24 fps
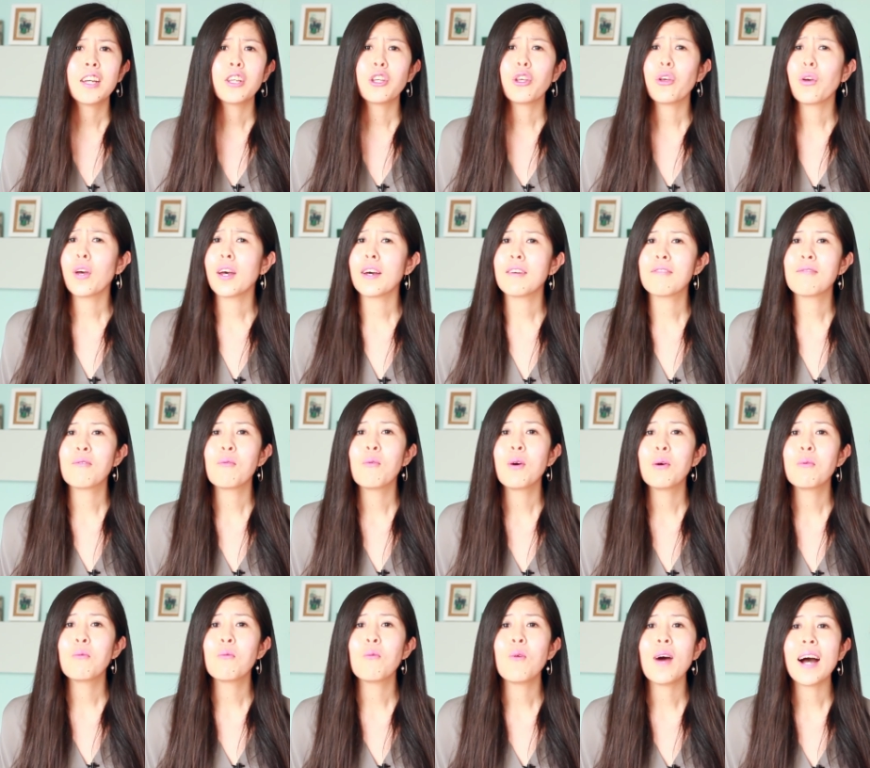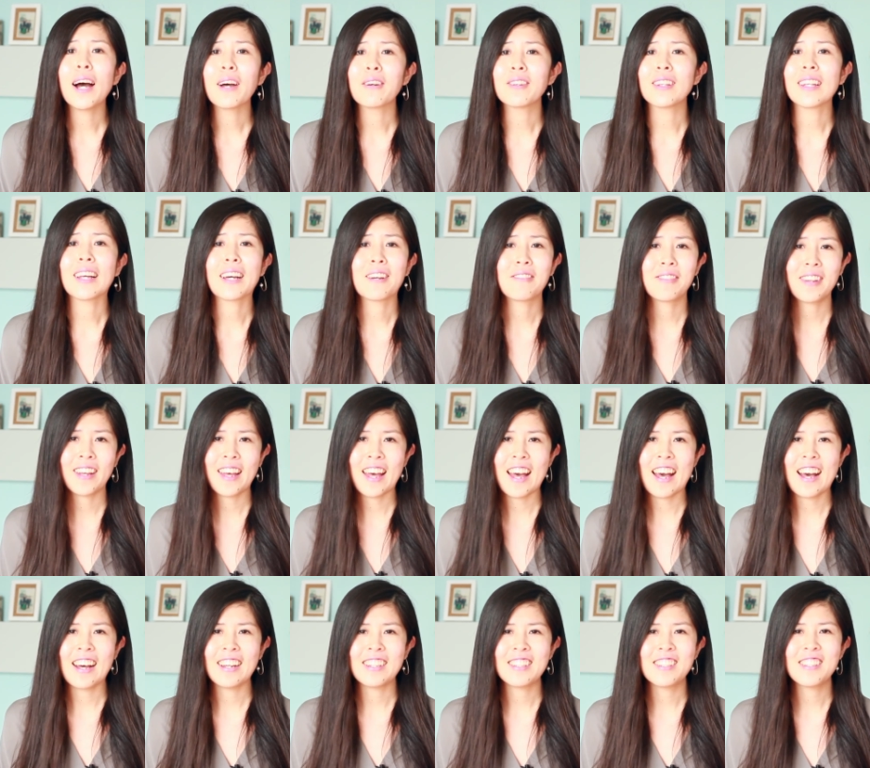You have one wild life
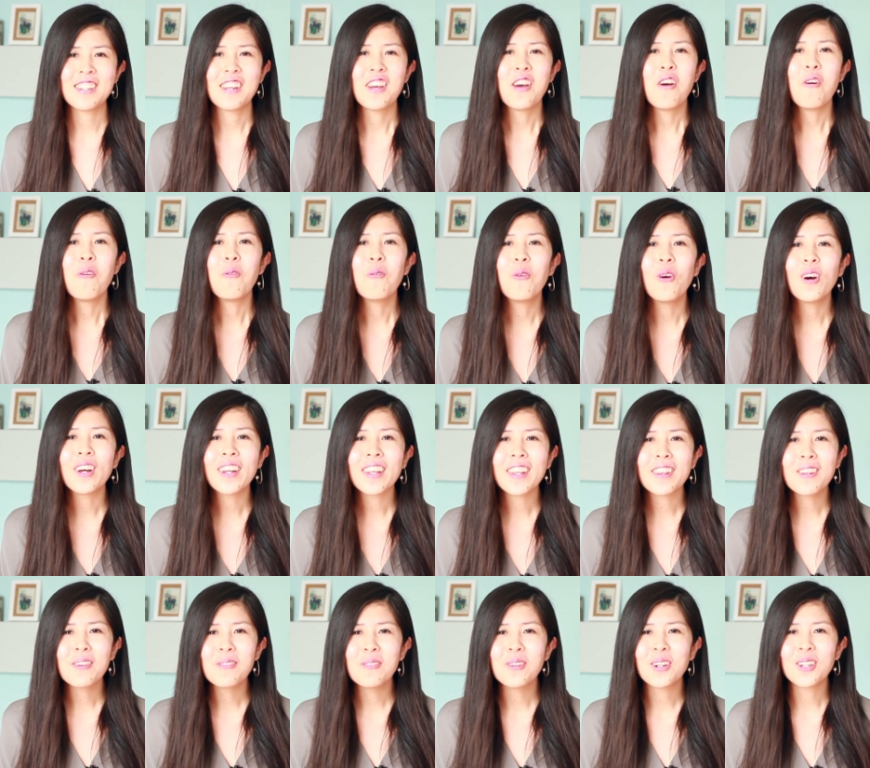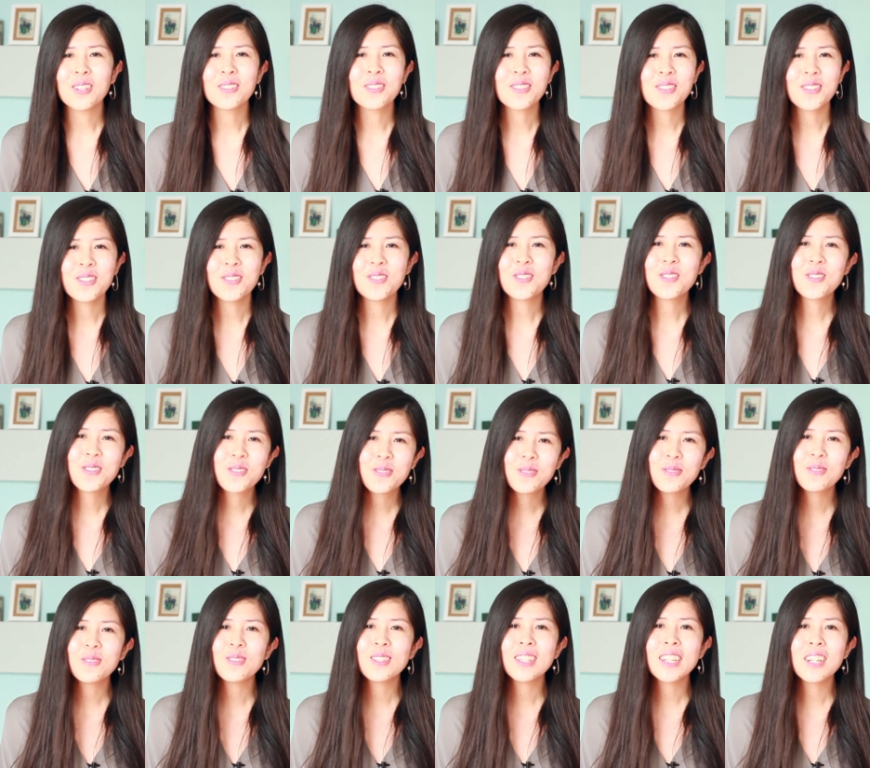ahead. What in the world do you
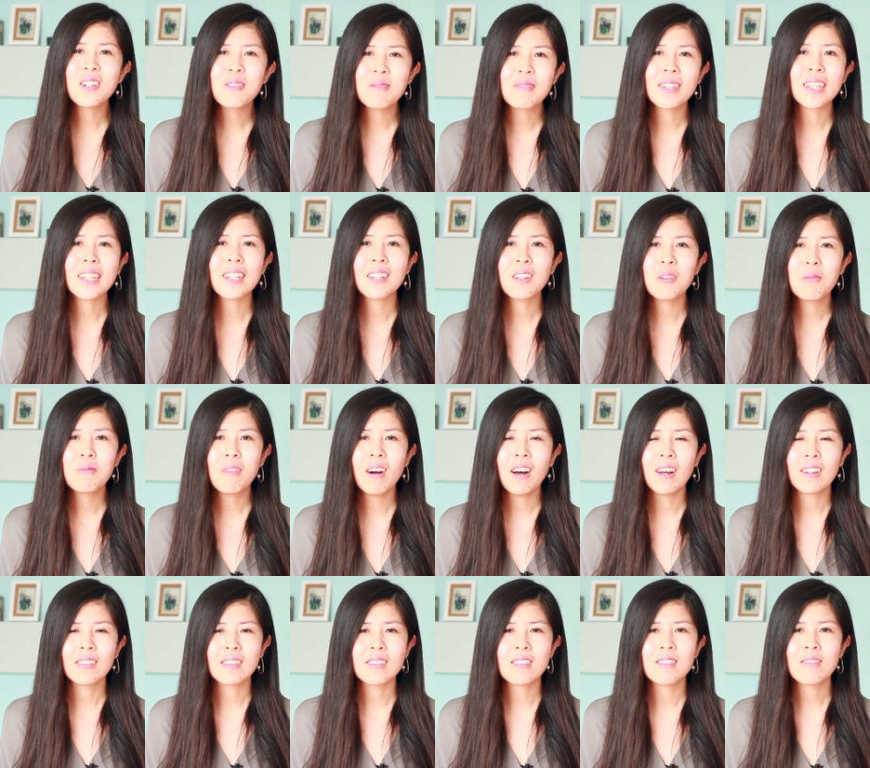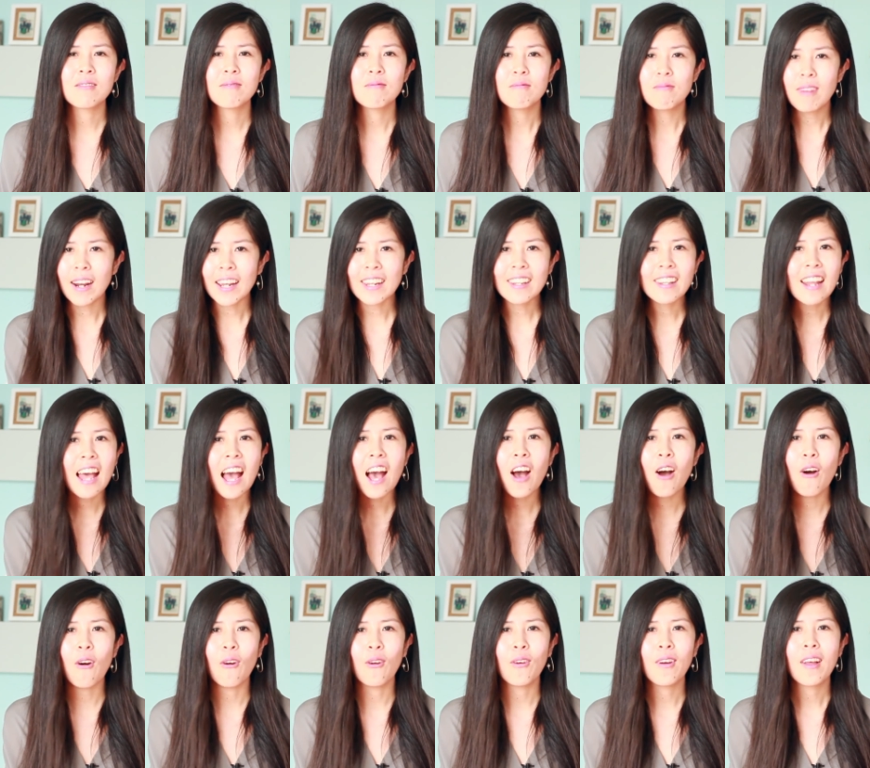truly, really want right
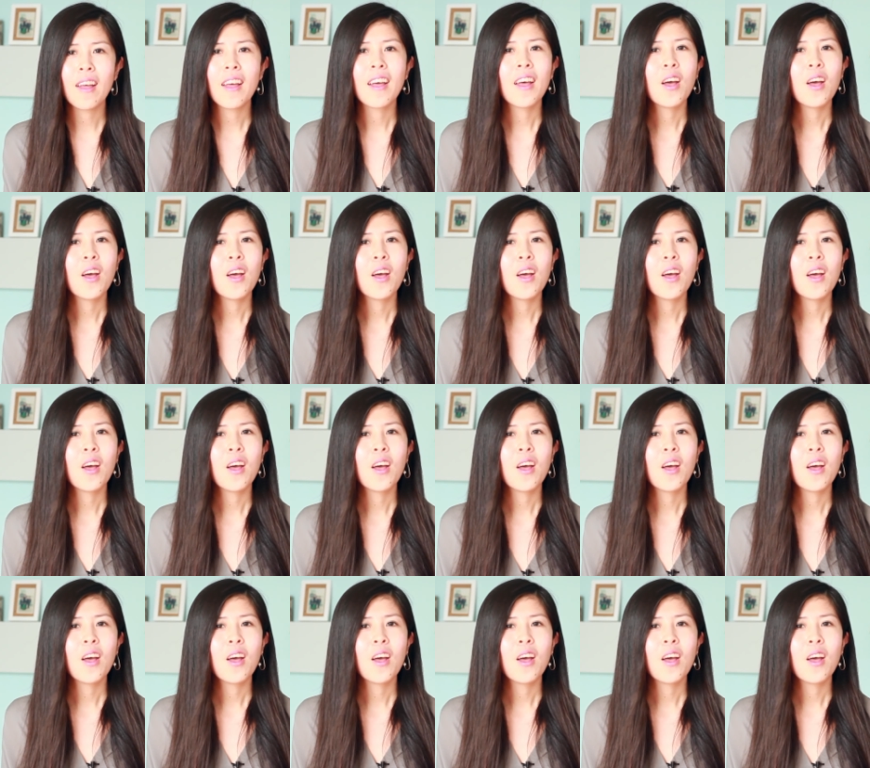now?